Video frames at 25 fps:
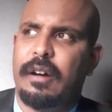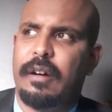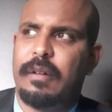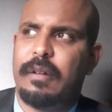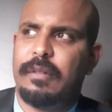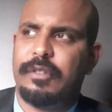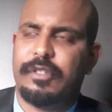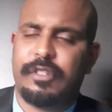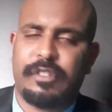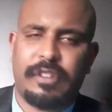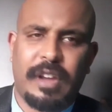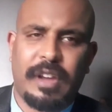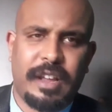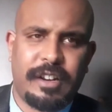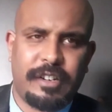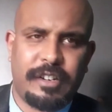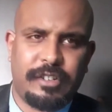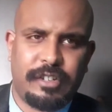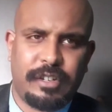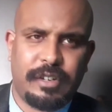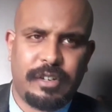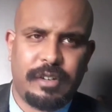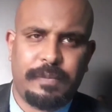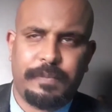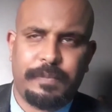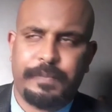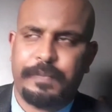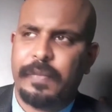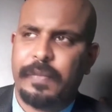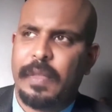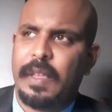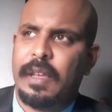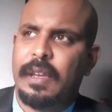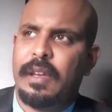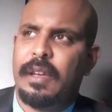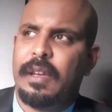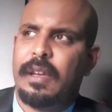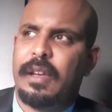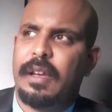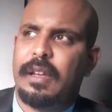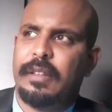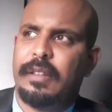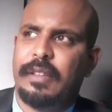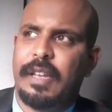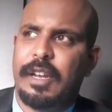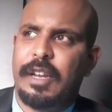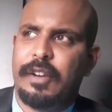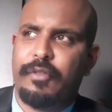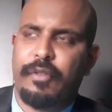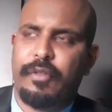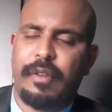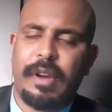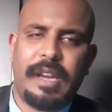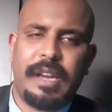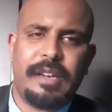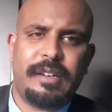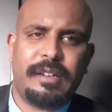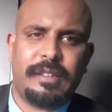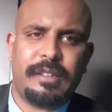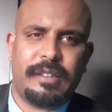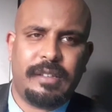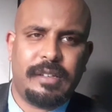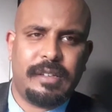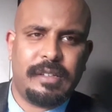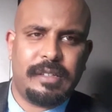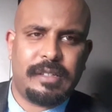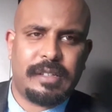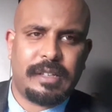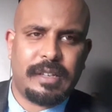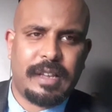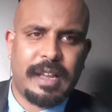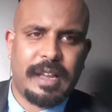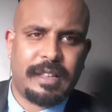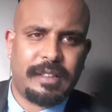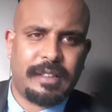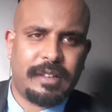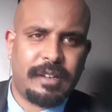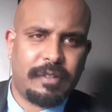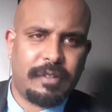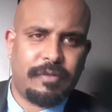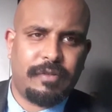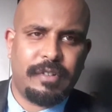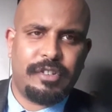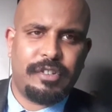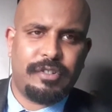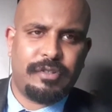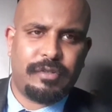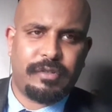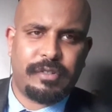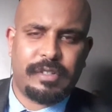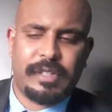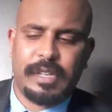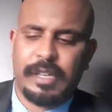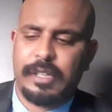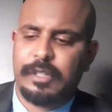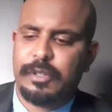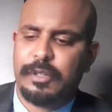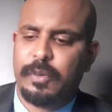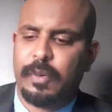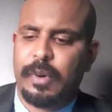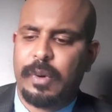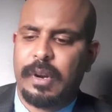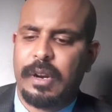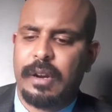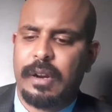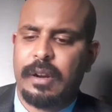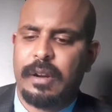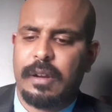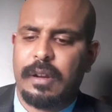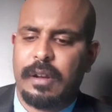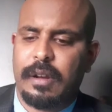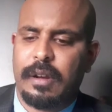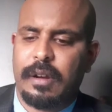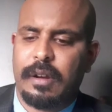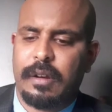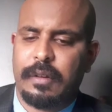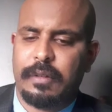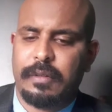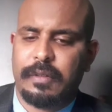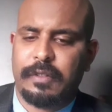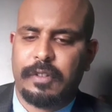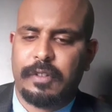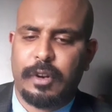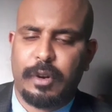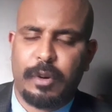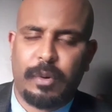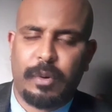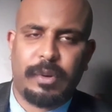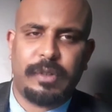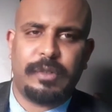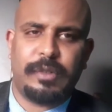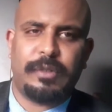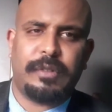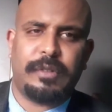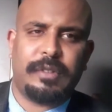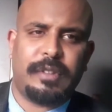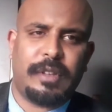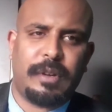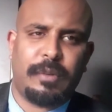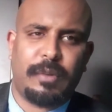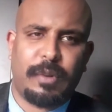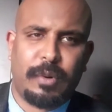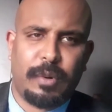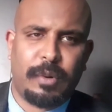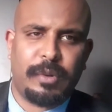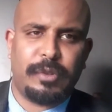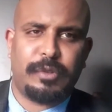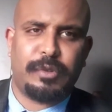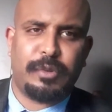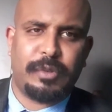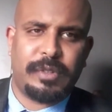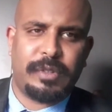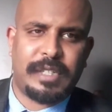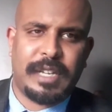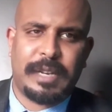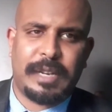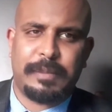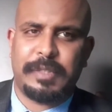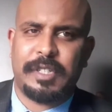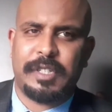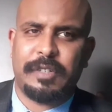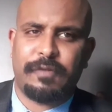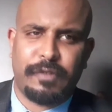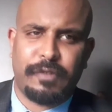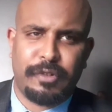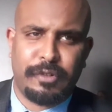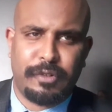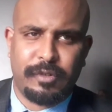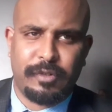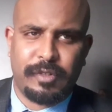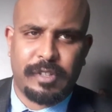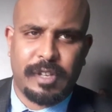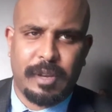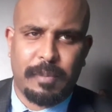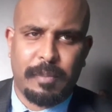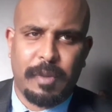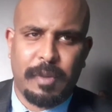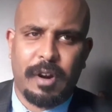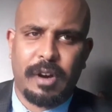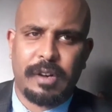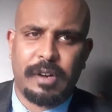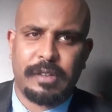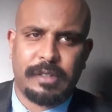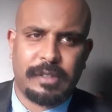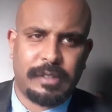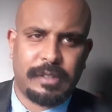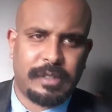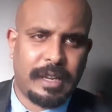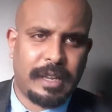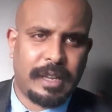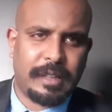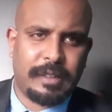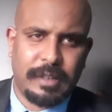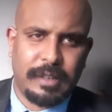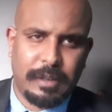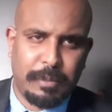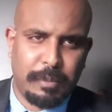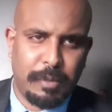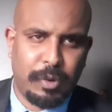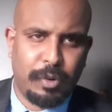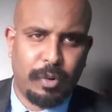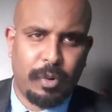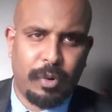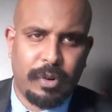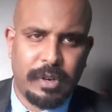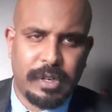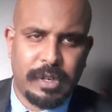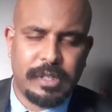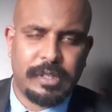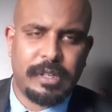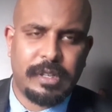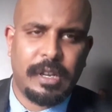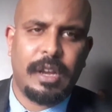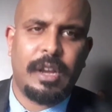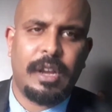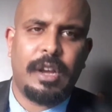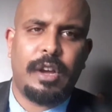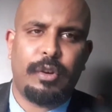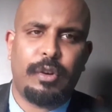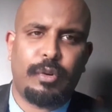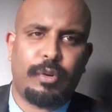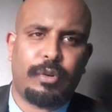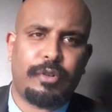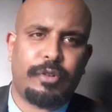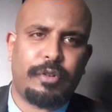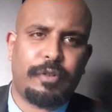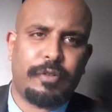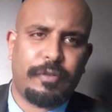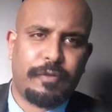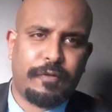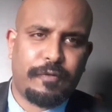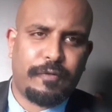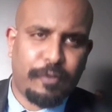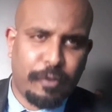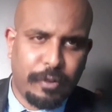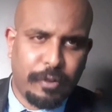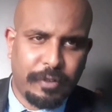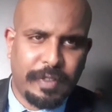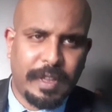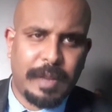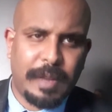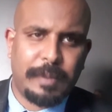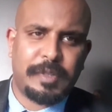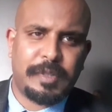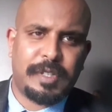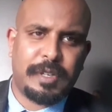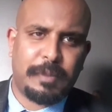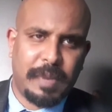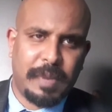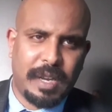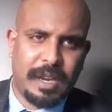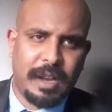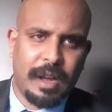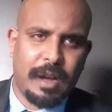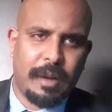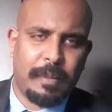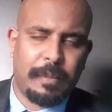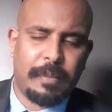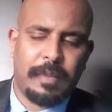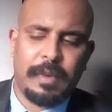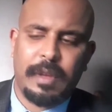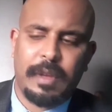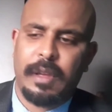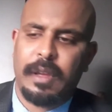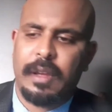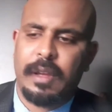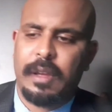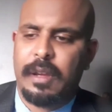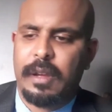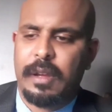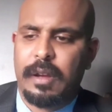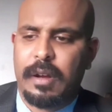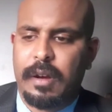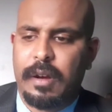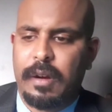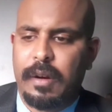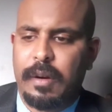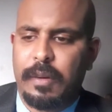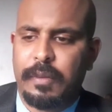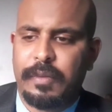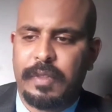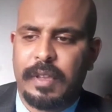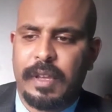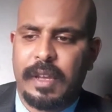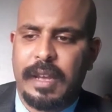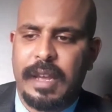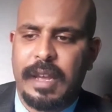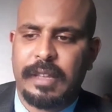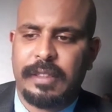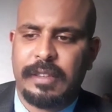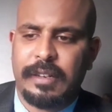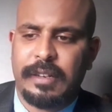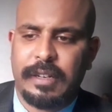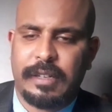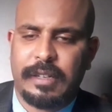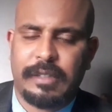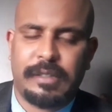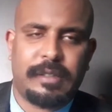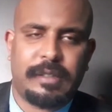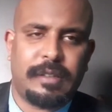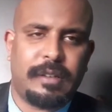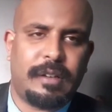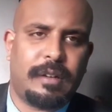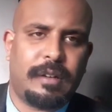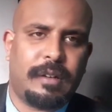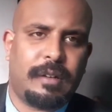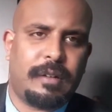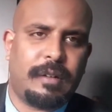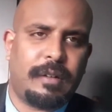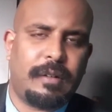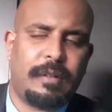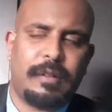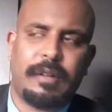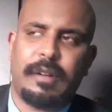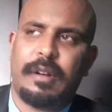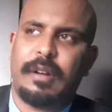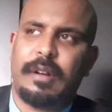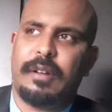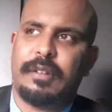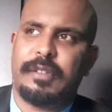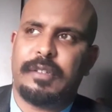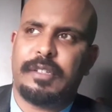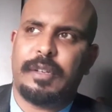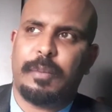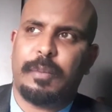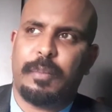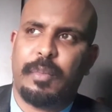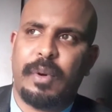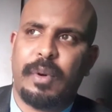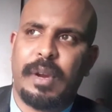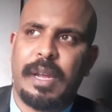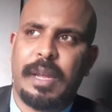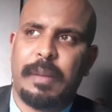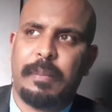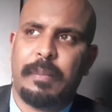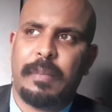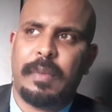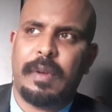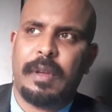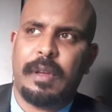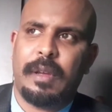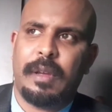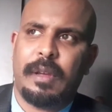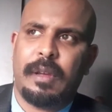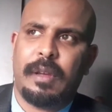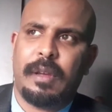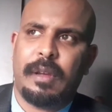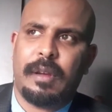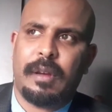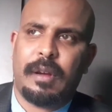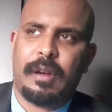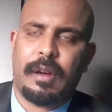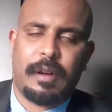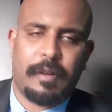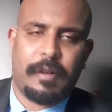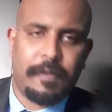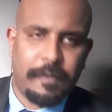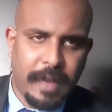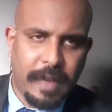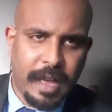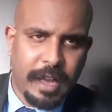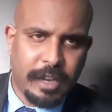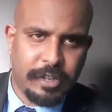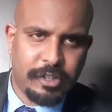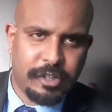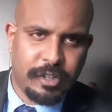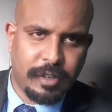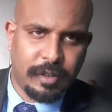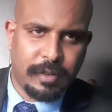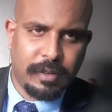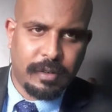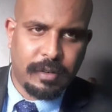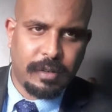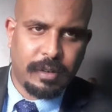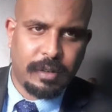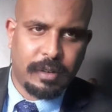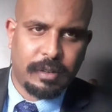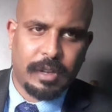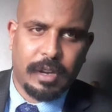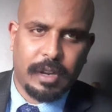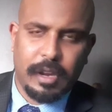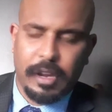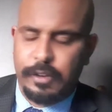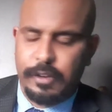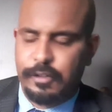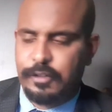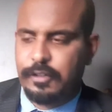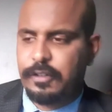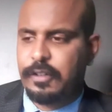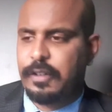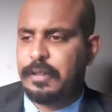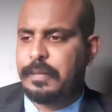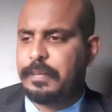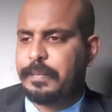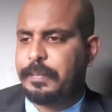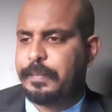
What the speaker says: strategy, and they created these ethnic regional states where they were going to attempt to reduce Amharas into ethnic minorities in order for them to become the ethnic supreme faction in the country.